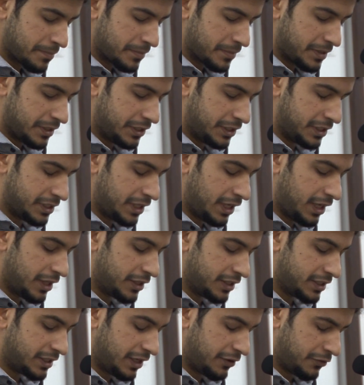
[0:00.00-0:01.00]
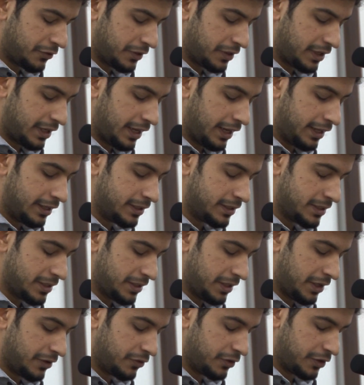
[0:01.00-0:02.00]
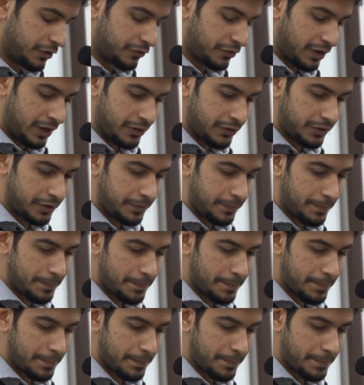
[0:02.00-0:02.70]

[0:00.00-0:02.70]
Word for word: she saw the severed head of her father,